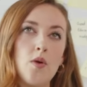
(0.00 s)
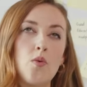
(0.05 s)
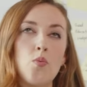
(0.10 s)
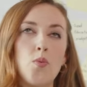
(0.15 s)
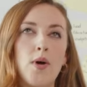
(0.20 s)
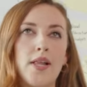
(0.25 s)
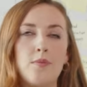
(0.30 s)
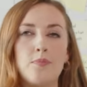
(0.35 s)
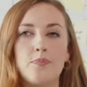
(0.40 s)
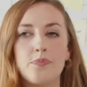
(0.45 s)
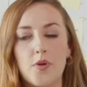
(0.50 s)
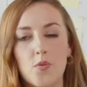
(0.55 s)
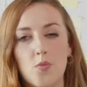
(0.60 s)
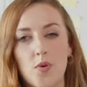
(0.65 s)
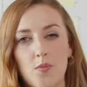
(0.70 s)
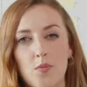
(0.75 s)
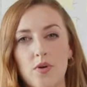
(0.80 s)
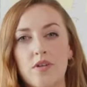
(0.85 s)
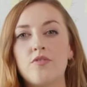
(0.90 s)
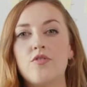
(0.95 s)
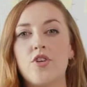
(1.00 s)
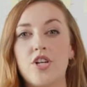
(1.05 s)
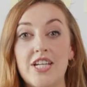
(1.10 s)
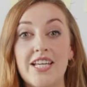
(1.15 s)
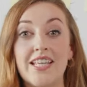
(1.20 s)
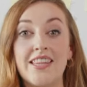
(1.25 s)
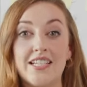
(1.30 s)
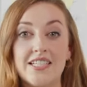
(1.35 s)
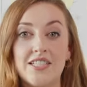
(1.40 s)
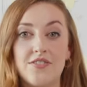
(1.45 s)
Well, when we're
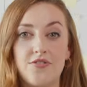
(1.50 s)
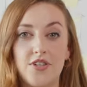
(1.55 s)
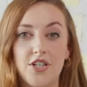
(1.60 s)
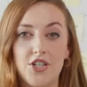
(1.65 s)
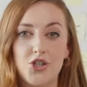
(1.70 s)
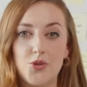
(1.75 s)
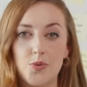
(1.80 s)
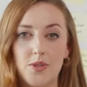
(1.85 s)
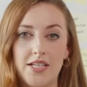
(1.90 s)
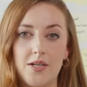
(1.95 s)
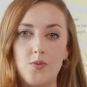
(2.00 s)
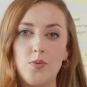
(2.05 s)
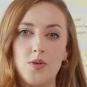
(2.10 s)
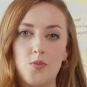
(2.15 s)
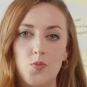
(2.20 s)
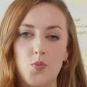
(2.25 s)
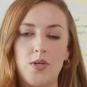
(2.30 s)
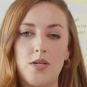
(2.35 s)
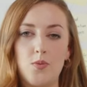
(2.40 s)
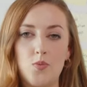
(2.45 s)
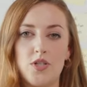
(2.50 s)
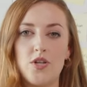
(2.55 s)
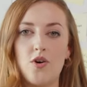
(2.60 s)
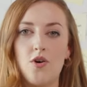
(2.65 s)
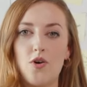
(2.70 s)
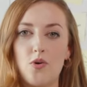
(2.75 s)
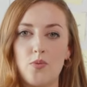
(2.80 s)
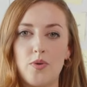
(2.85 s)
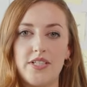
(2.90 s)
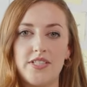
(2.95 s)
running this virtually, we would
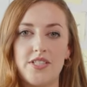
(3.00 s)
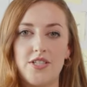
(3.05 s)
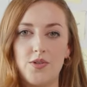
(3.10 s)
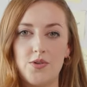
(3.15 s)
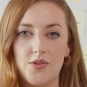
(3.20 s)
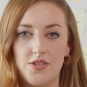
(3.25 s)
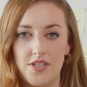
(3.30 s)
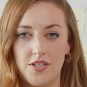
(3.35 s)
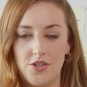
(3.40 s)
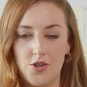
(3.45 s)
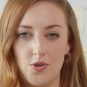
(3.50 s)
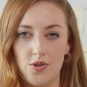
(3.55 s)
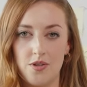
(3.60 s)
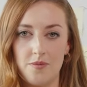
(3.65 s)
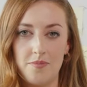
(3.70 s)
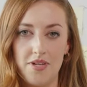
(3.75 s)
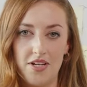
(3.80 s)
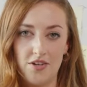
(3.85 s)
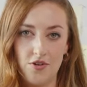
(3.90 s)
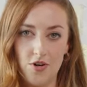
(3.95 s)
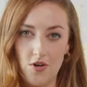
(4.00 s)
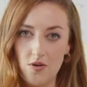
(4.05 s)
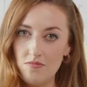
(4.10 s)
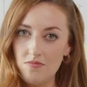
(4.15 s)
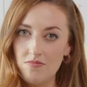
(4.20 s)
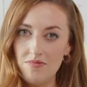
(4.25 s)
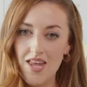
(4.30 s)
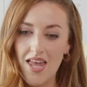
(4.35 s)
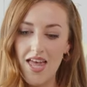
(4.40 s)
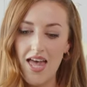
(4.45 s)
always use the tool Miro.
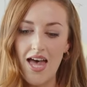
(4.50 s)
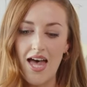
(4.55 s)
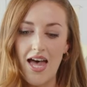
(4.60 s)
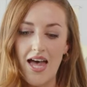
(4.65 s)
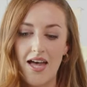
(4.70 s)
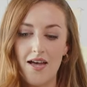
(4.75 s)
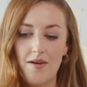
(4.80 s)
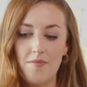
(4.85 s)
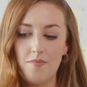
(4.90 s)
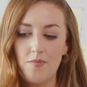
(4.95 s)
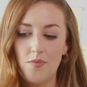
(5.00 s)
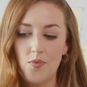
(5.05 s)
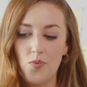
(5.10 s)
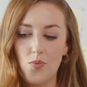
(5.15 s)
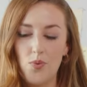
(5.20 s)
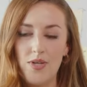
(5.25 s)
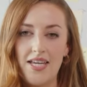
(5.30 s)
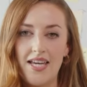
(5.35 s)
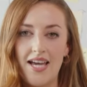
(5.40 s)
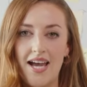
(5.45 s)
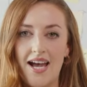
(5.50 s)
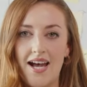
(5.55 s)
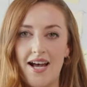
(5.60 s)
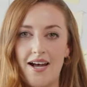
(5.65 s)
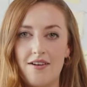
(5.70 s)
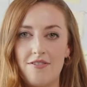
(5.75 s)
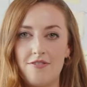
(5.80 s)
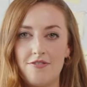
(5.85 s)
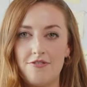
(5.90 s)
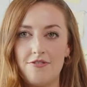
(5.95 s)
We
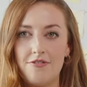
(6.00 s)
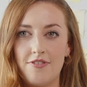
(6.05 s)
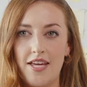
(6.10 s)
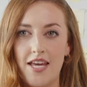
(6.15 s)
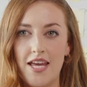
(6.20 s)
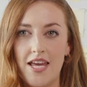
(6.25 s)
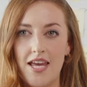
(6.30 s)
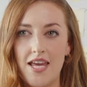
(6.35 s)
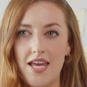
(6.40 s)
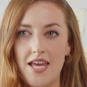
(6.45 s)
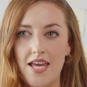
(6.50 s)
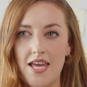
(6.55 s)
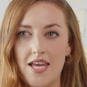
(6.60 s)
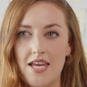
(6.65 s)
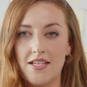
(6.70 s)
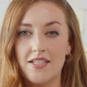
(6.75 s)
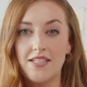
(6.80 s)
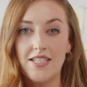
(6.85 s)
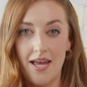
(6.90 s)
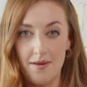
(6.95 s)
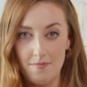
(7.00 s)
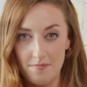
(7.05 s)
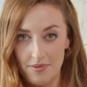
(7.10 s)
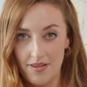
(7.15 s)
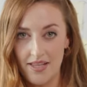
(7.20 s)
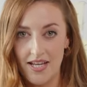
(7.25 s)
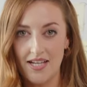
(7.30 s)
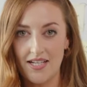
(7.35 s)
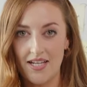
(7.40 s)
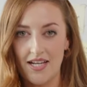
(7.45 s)
have a
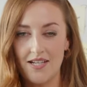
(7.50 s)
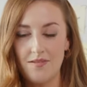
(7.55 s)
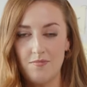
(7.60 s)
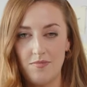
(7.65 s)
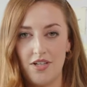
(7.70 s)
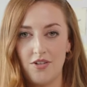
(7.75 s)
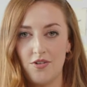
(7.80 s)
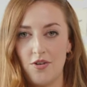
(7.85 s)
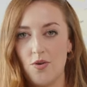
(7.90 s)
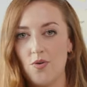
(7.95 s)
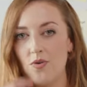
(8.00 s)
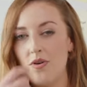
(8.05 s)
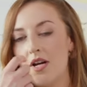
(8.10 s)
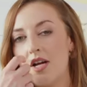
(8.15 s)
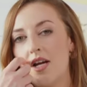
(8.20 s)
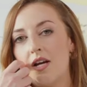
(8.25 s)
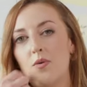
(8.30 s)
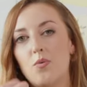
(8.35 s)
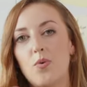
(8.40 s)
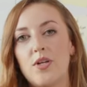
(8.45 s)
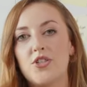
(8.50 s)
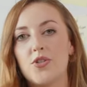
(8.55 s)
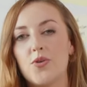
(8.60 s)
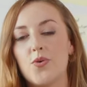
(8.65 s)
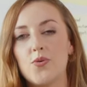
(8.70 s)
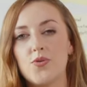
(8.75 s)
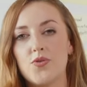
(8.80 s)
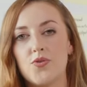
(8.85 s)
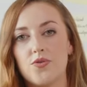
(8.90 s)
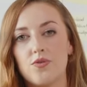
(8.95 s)
template in Miro, which
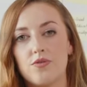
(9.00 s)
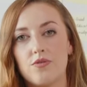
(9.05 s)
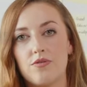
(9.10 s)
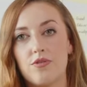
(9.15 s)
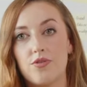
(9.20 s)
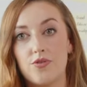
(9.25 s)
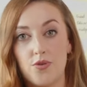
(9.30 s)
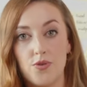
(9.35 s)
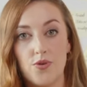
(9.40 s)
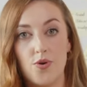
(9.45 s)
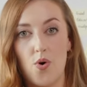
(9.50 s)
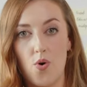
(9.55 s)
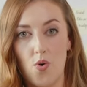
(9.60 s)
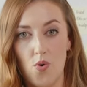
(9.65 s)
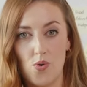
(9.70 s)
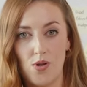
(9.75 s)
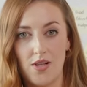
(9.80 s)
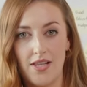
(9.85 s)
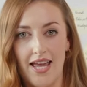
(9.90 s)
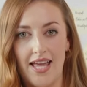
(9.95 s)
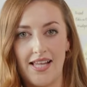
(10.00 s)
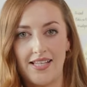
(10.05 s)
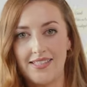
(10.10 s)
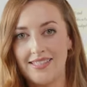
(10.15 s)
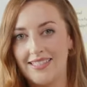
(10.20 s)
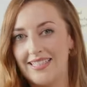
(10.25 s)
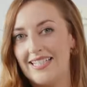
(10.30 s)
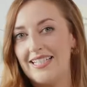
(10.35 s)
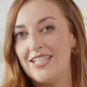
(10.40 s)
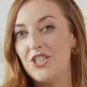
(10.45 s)
goes through the whole
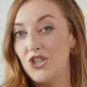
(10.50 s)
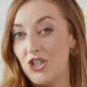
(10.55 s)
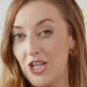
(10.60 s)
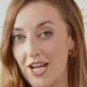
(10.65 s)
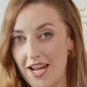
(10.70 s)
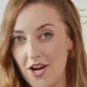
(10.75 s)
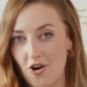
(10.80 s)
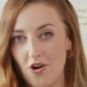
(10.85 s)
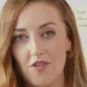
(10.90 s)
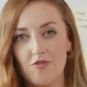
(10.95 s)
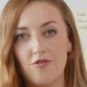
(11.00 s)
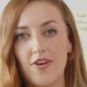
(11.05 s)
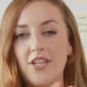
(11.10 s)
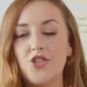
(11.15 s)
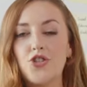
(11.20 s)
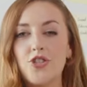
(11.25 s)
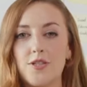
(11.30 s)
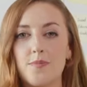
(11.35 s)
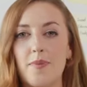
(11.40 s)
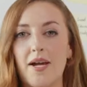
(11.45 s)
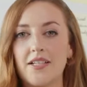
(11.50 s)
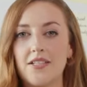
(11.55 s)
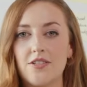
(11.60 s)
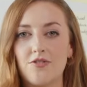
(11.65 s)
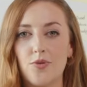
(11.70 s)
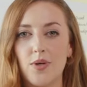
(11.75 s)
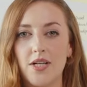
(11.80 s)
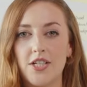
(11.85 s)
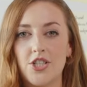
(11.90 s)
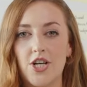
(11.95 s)
LDJ or retrospective
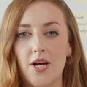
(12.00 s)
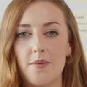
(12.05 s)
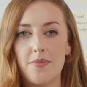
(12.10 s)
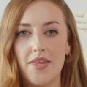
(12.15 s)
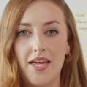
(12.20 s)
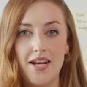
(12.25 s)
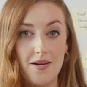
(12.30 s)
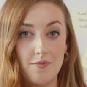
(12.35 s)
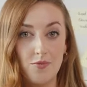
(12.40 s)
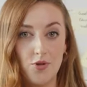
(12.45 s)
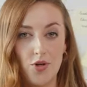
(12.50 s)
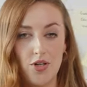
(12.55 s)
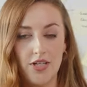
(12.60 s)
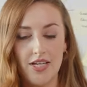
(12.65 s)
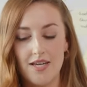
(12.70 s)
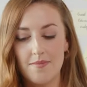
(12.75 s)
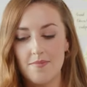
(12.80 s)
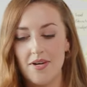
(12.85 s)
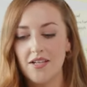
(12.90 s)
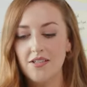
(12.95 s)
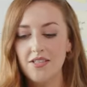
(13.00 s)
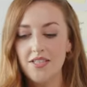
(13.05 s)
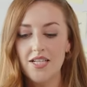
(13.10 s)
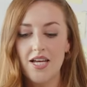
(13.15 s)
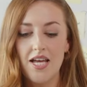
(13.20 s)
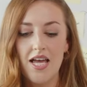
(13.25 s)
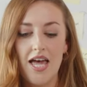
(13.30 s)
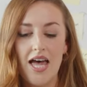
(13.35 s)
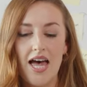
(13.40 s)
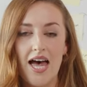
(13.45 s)
workshop that I'm talking about.
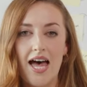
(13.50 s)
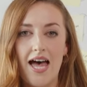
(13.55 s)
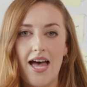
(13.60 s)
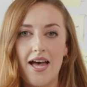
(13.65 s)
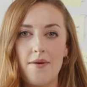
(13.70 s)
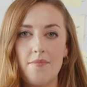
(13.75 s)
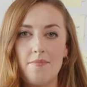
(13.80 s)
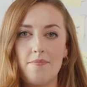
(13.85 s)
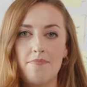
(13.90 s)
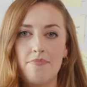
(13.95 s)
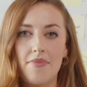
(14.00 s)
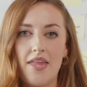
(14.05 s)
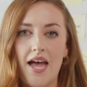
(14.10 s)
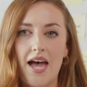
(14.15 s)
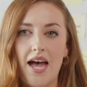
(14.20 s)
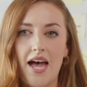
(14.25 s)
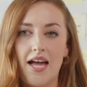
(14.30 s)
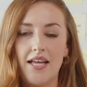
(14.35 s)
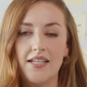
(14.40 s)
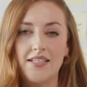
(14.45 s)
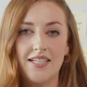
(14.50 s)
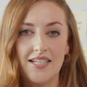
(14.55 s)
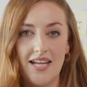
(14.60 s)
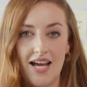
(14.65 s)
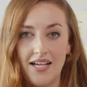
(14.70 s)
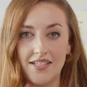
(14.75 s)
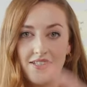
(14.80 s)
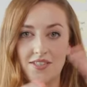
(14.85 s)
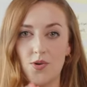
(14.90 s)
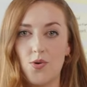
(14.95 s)
And it
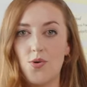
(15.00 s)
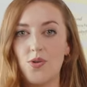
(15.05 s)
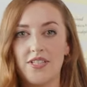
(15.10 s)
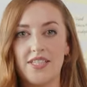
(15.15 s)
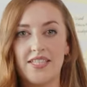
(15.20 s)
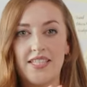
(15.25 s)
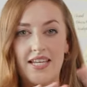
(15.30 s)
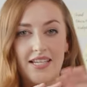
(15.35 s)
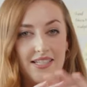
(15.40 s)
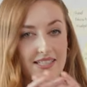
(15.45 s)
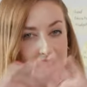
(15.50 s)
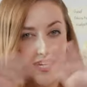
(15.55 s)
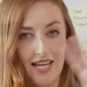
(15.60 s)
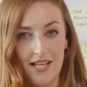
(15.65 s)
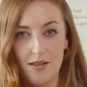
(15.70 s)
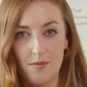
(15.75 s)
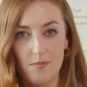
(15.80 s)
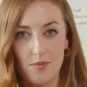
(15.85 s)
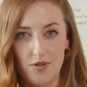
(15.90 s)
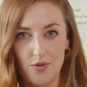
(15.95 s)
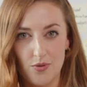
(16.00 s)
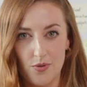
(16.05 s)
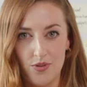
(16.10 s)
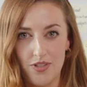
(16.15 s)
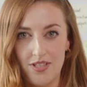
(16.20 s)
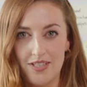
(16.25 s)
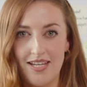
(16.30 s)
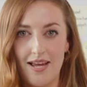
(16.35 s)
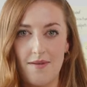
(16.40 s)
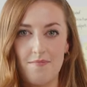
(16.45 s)
has the whole sailboat
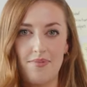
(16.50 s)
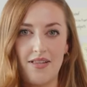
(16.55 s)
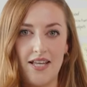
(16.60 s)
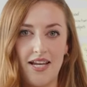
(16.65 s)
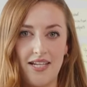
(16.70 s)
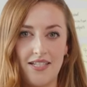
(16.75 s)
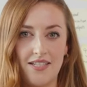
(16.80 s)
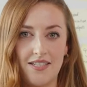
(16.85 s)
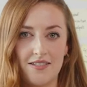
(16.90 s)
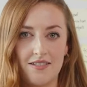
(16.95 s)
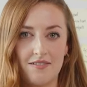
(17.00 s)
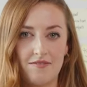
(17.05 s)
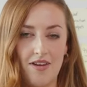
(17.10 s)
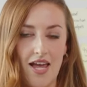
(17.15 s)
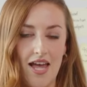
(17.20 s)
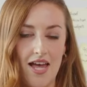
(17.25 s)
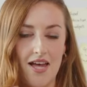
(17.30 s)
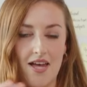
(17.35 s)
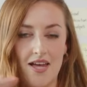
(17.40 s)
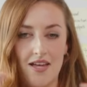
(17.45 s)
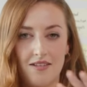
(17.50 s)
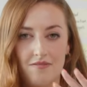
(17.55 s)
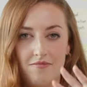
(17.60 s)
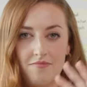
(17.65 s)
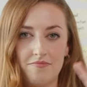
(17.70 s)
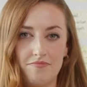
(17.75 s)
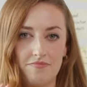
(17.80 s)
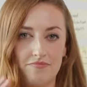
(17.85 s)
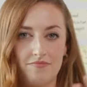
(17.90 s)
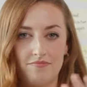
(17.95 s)
template
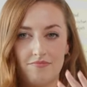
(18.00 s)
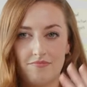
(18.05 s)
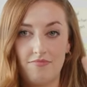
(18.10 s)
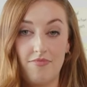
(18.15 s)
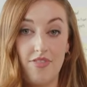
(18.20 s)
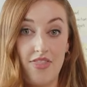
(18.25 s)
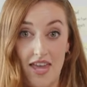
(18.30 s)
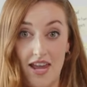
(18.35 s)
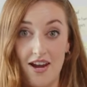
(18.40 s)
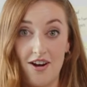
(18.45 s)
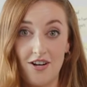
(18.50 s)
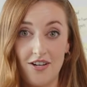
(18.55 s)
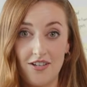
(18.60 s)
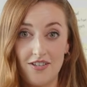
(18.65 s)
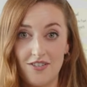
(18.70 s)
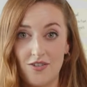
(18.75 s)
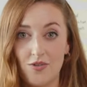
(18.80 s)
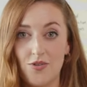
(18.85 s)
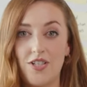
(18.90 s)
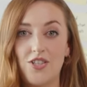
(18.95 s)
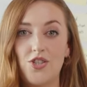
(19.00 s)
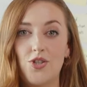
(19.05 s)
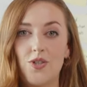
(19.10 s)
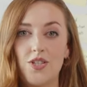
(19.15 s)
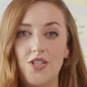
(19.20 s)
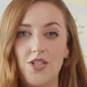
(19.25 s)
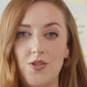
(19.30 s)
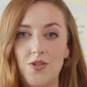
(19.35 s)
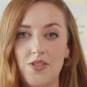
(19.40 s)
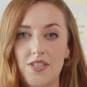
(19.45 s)
there so that you
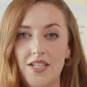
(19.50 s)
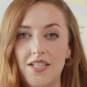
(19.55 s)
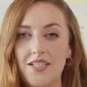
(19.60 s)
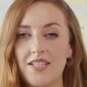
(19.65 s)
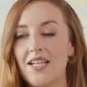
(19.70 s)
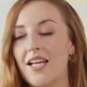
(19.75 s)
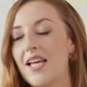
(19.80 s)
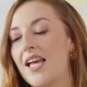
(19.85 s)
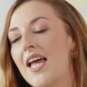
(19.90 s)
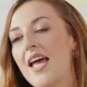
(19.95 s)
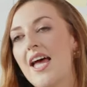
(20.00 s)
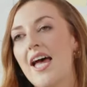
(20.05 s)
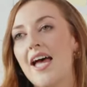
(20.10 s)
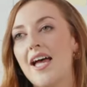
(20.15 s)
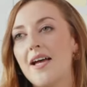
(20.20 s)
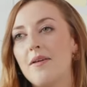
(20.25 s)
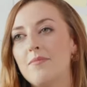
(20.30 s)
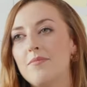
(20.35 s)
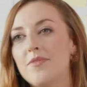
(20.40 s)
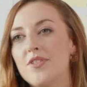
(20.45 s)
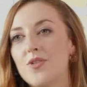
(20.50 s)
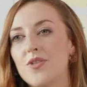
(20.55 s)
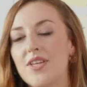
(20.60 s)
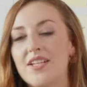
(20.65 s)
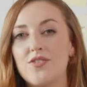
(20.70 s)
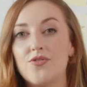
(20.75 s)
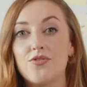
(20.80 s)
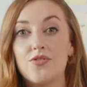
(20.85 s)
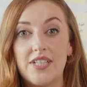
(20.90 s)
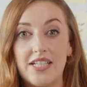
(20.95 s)
can use it. So
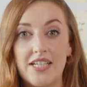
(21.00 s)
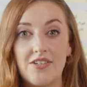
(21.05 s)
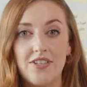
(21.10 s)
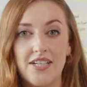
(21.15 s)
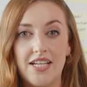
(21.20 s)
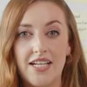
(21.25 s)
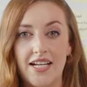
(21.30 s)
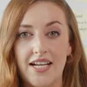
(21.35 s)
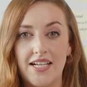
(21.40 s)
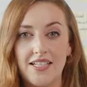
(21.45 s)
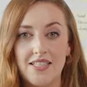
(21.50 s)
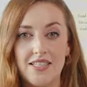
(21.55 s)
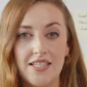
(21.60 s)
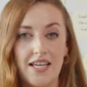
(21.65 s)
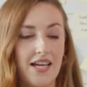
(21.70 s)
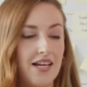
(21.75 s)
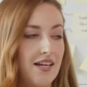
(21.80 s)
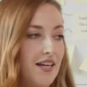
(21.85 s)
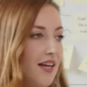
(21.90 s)
that's really nice.